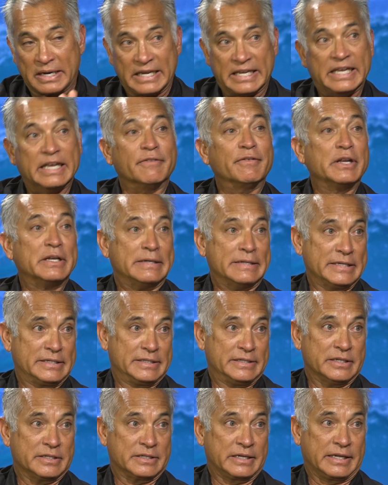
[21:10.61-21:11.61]
Give it
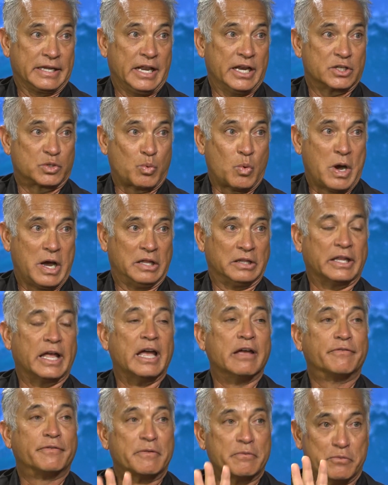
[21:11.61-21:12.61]
distance. Again, it's
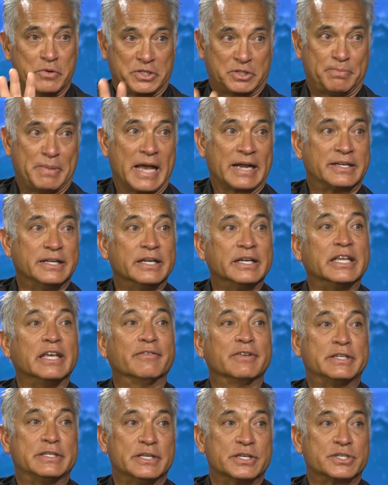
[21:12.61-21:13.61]
wildlife. Respect it, give
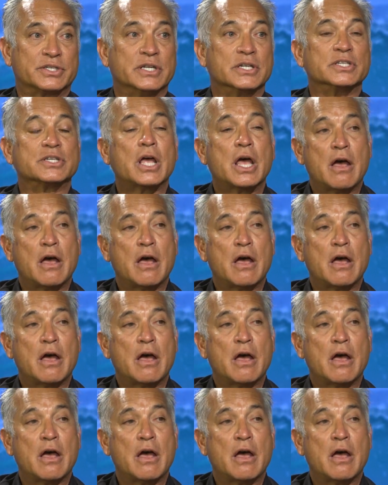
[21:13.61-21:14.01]
it distance,